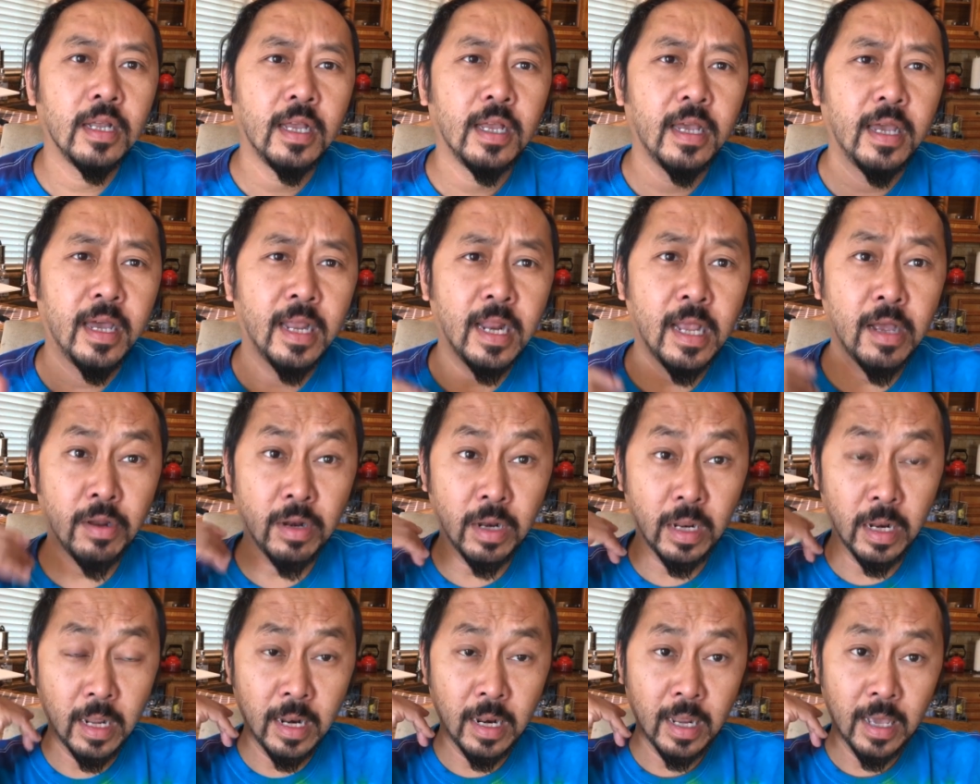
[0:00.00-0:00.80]

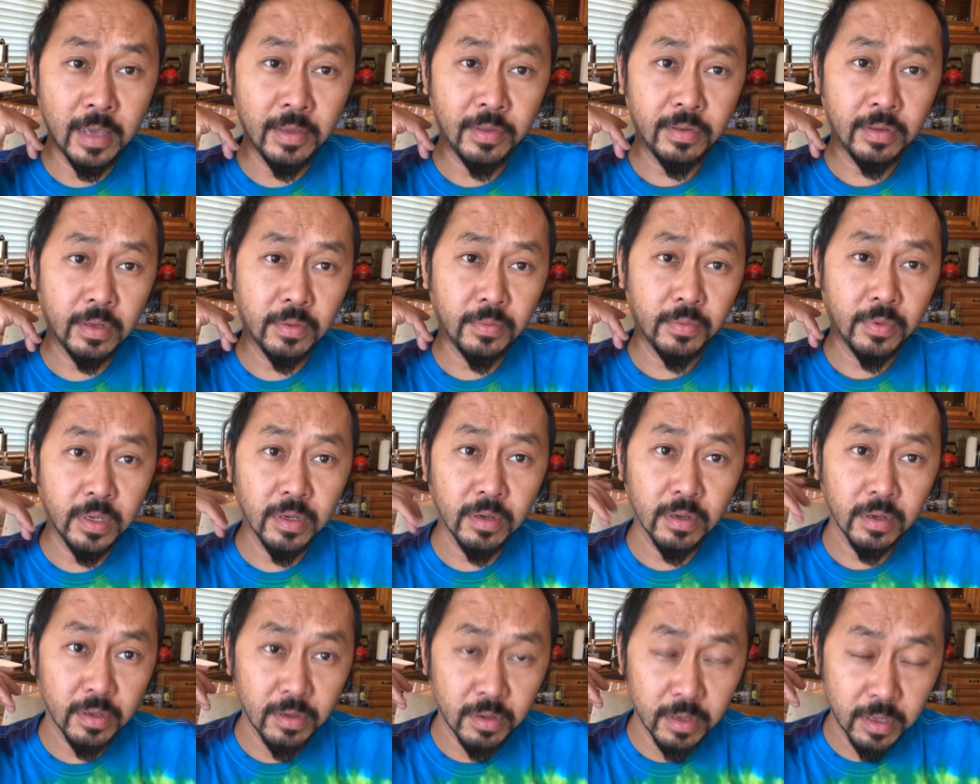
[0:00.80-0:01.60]
And I said, we are
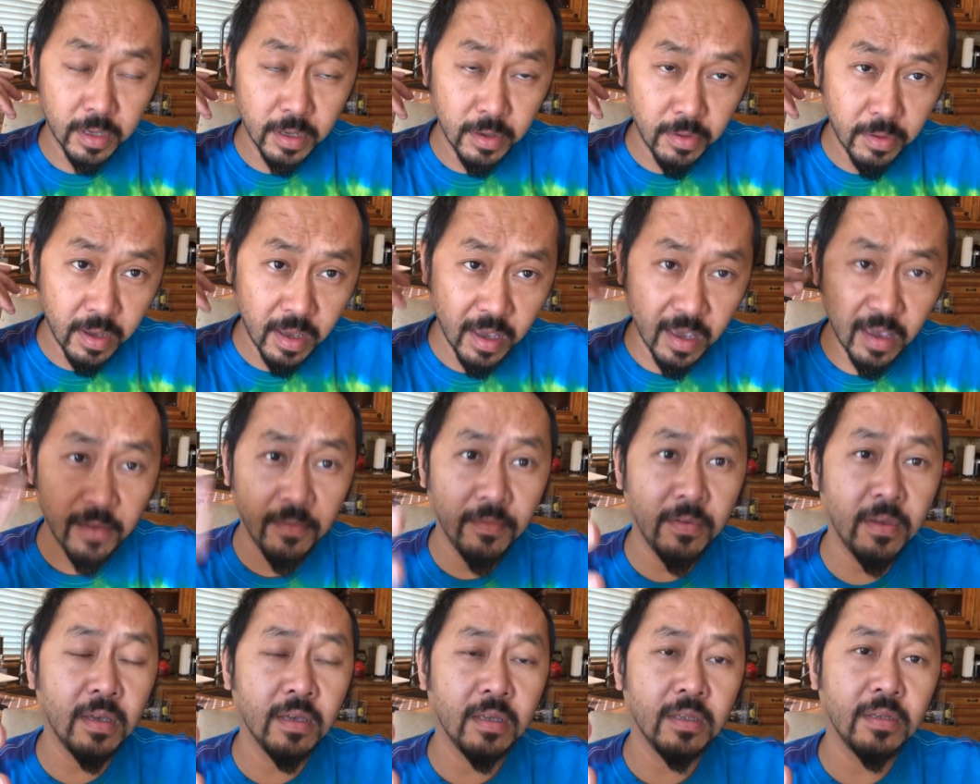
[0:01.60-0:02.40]
gonna go
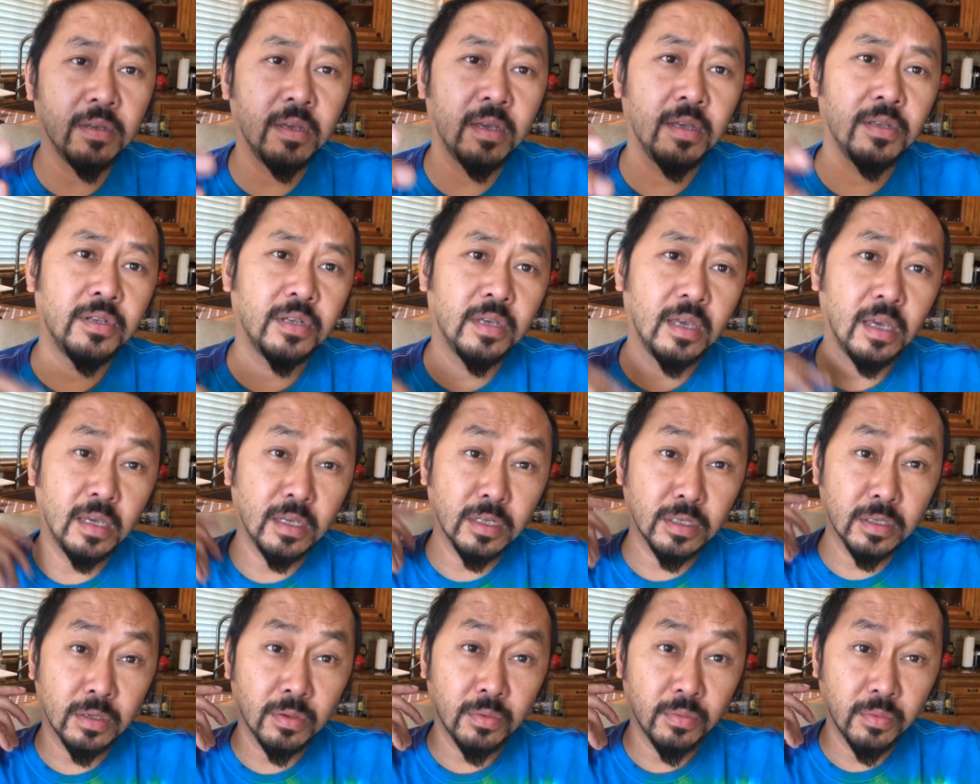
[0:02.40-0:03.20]
heavy into
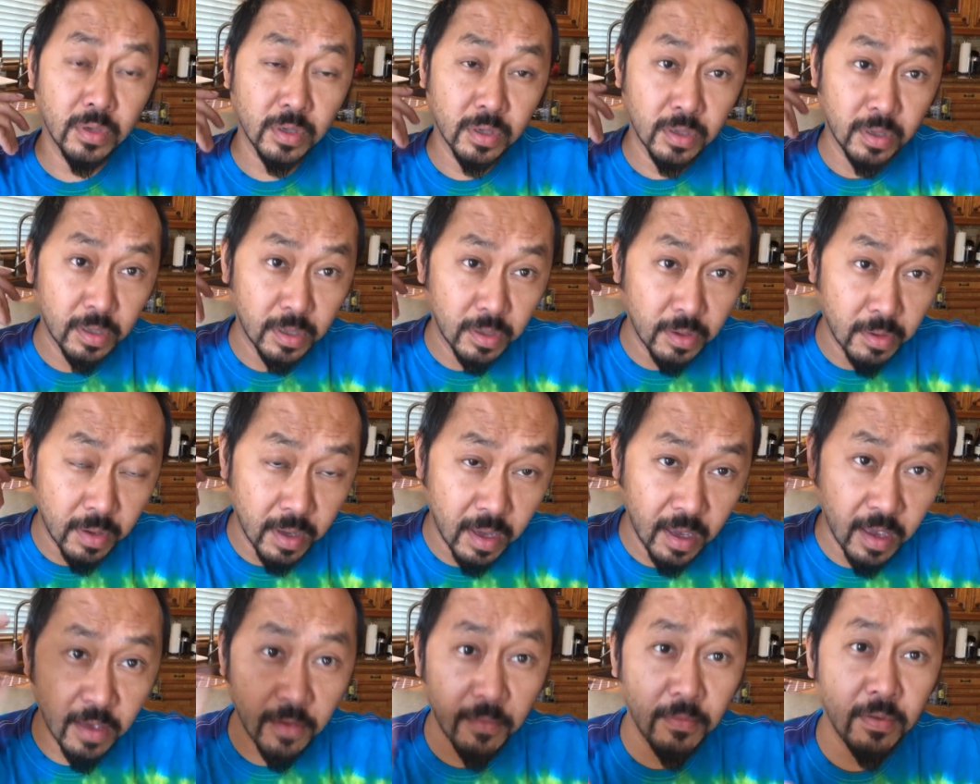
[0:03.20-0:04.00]
education. We are gonna go
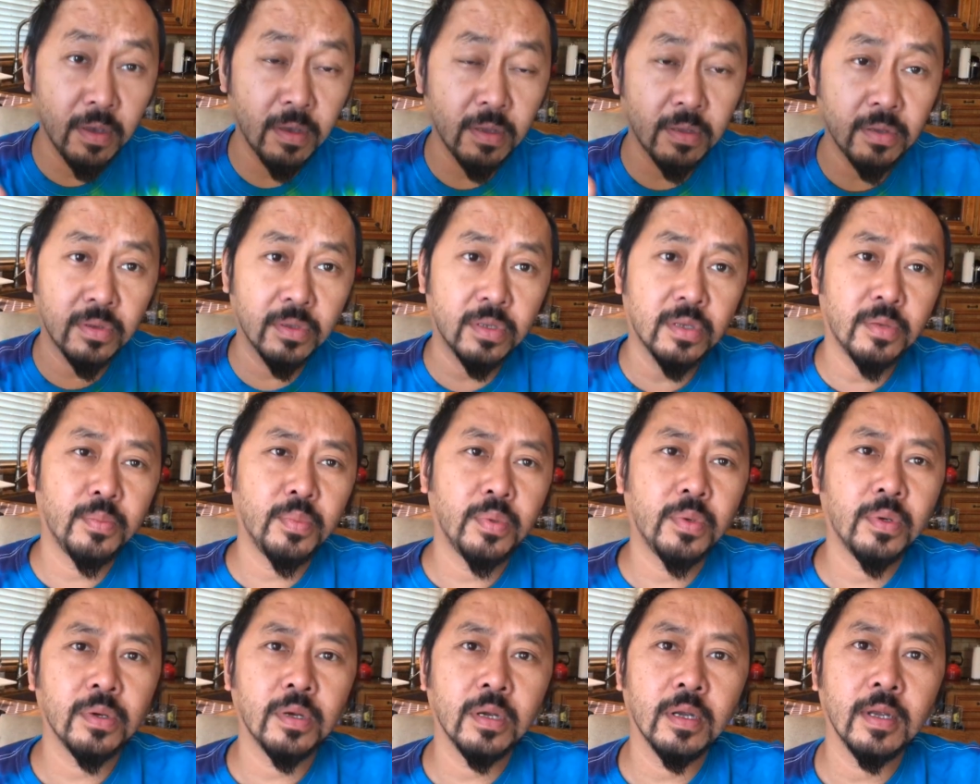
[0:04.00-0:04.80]
heavy into
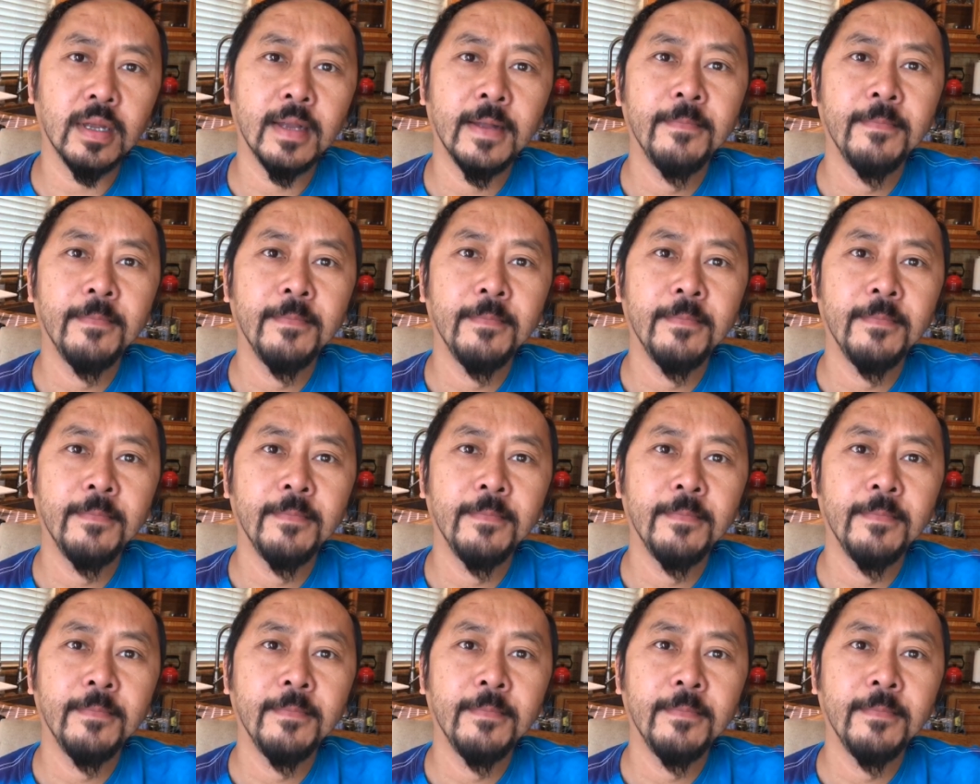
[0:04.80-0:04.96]
support.